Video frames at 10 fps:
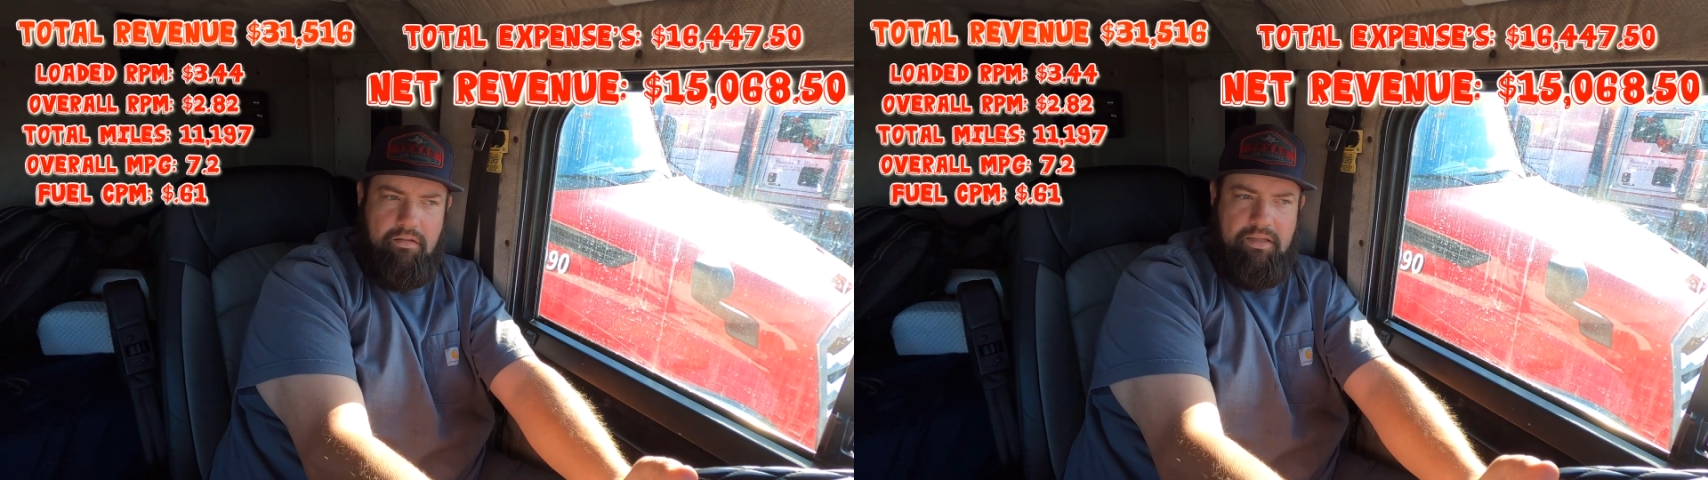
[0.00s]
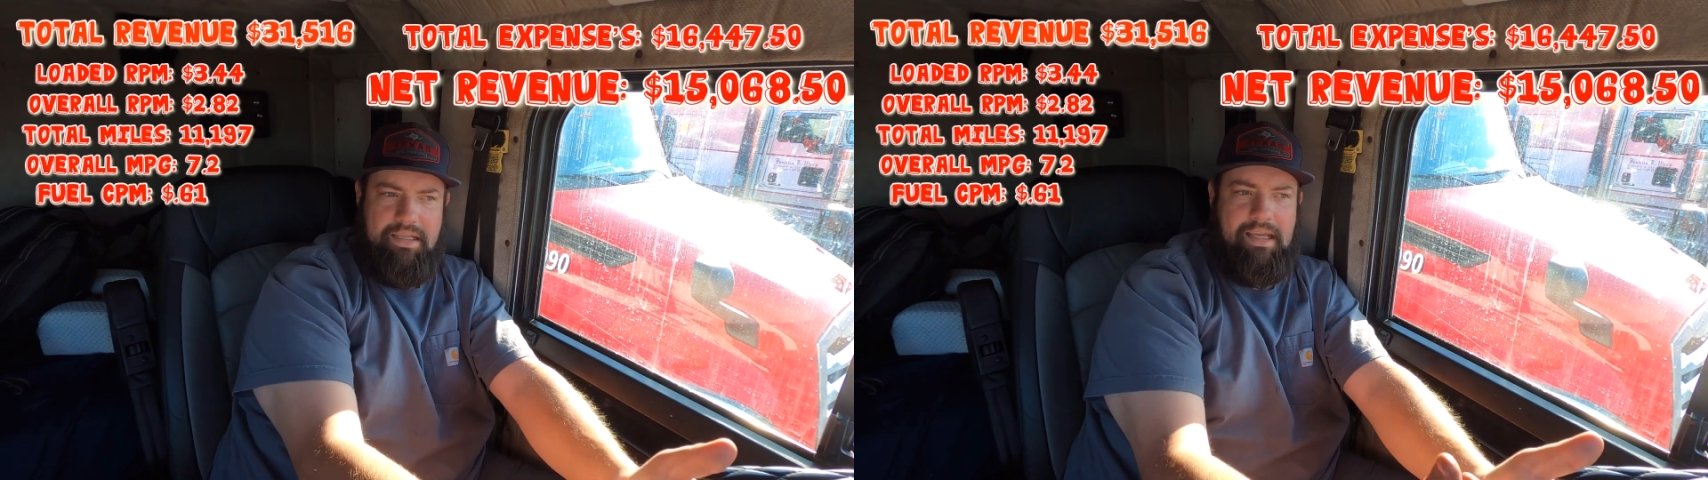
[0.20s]

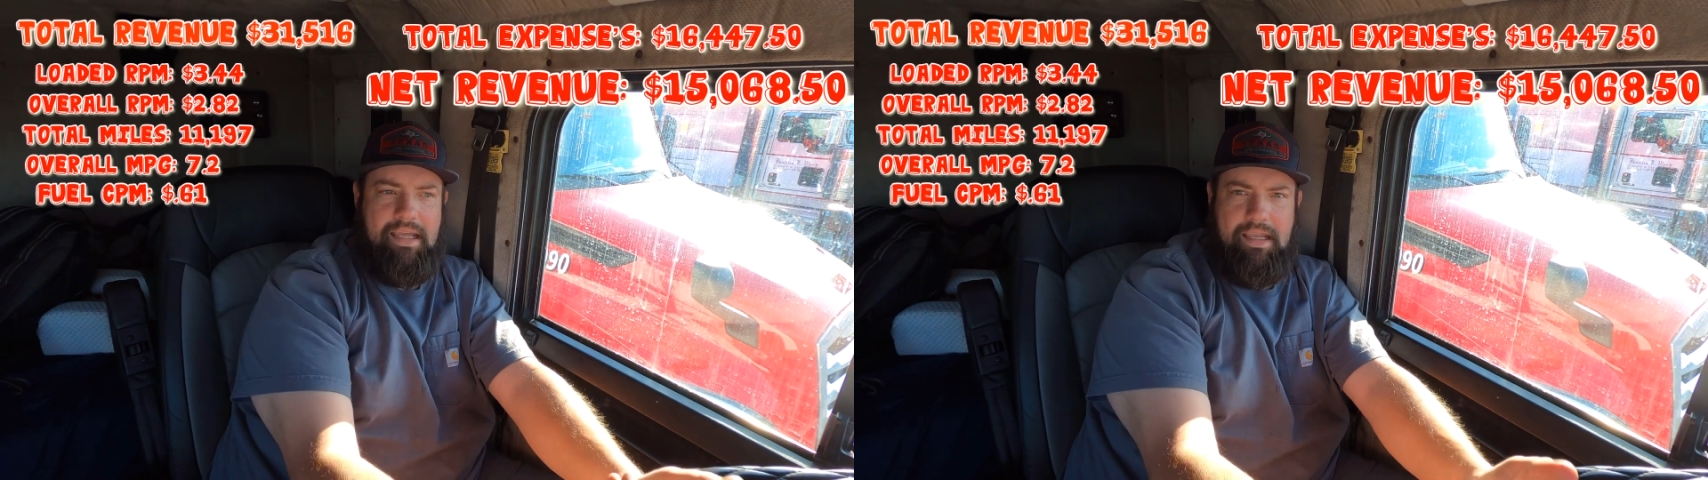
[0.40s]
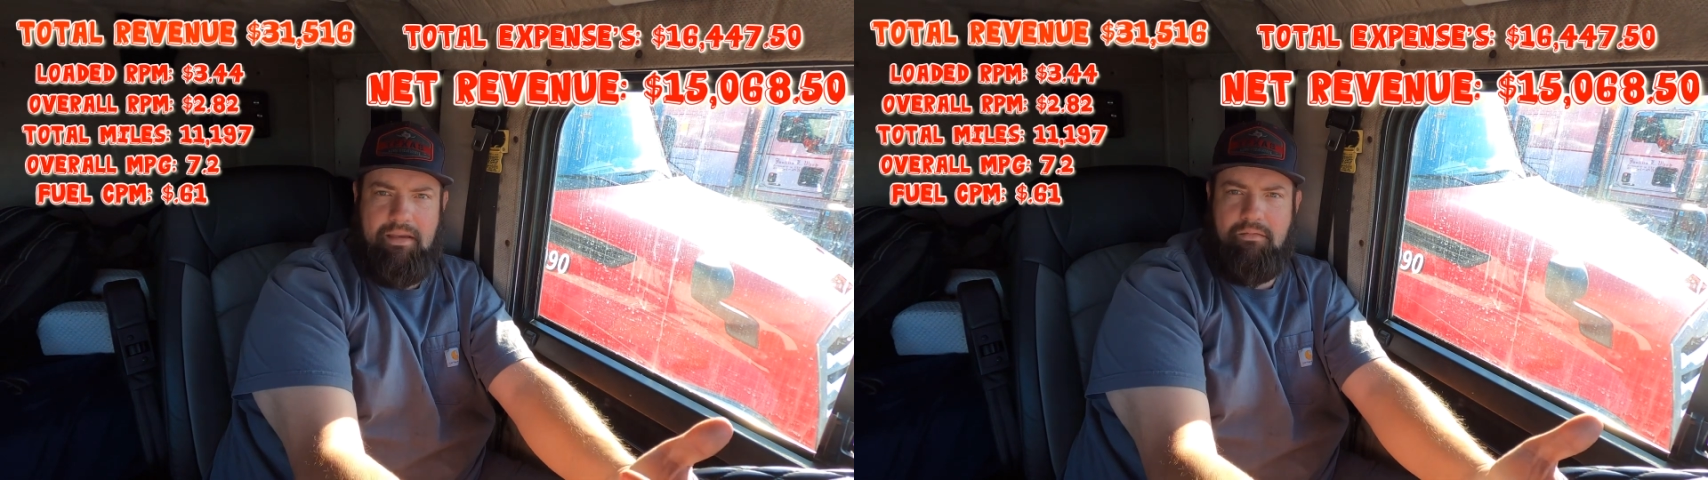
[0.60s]
to
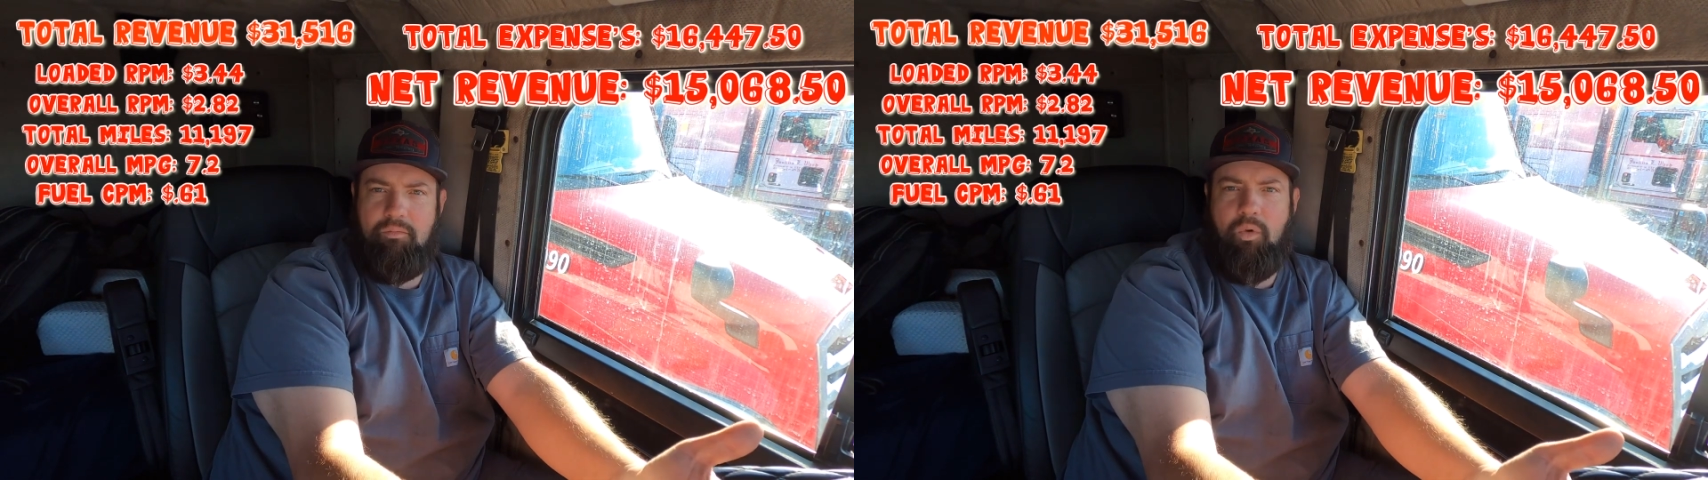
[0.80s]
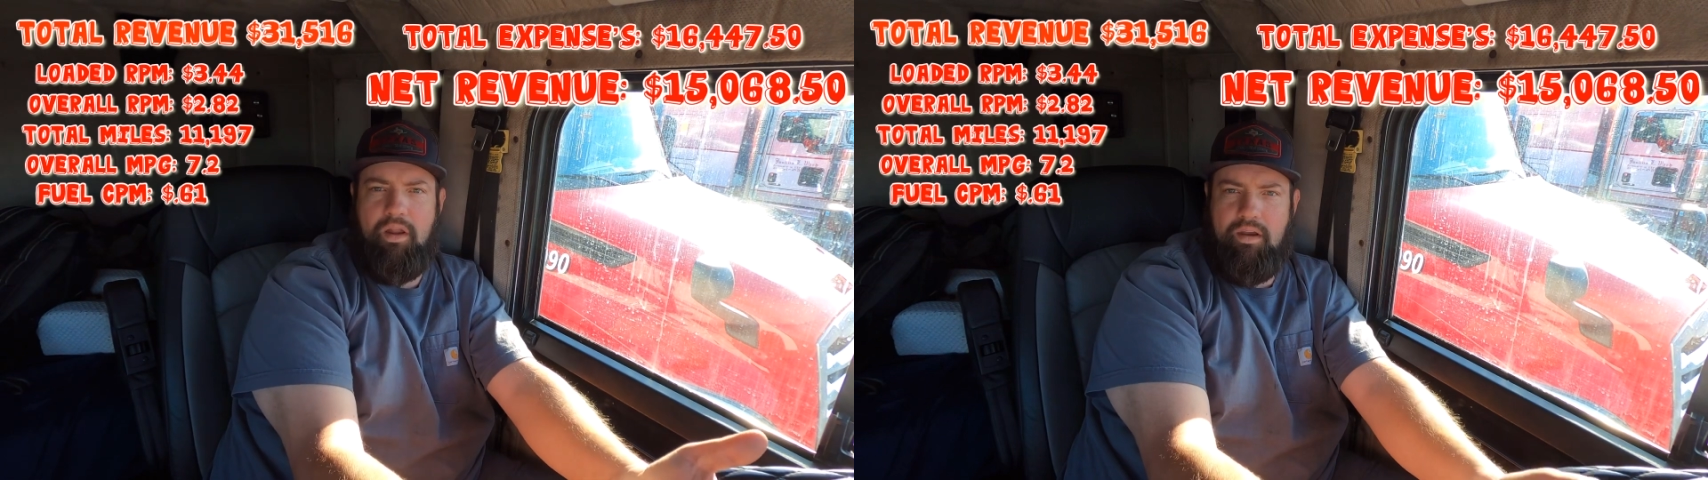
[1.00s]
eat
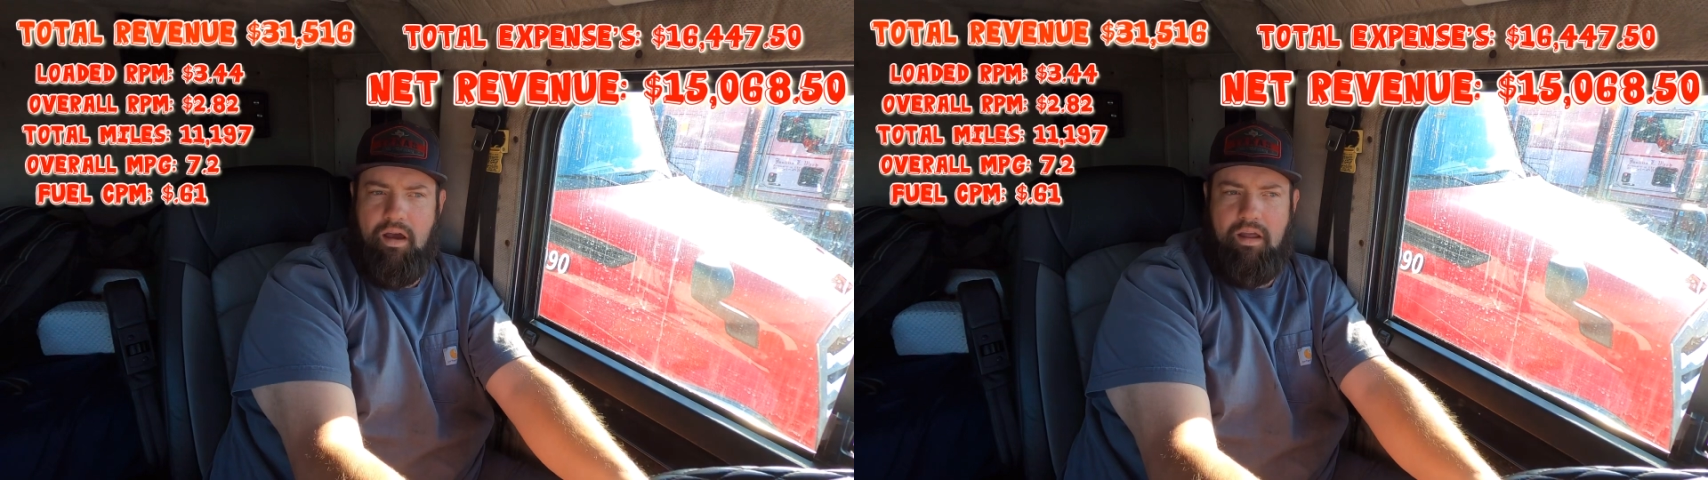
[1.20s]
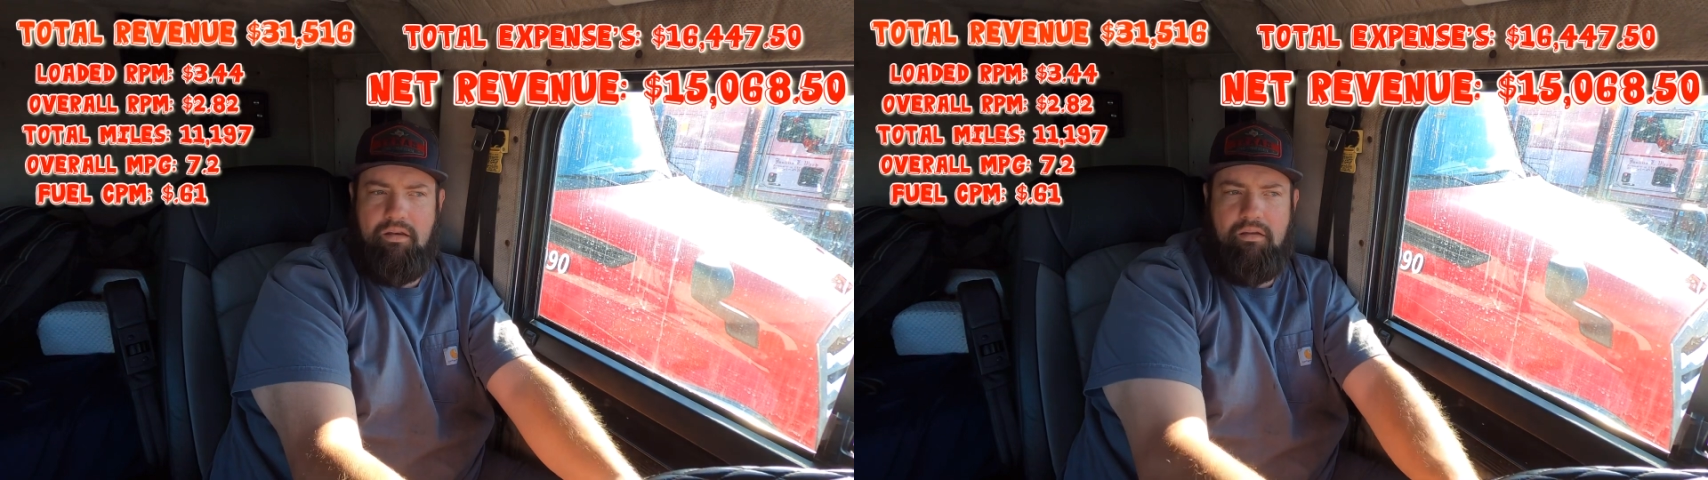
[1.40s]
and
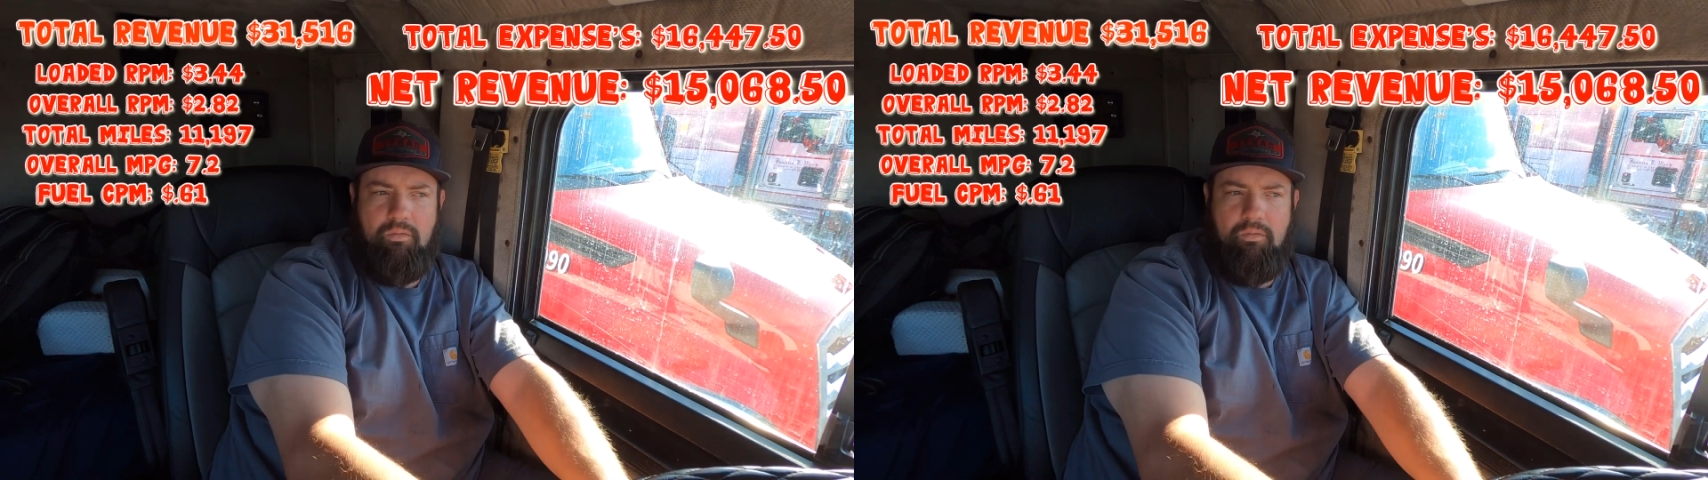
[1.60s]
whatnot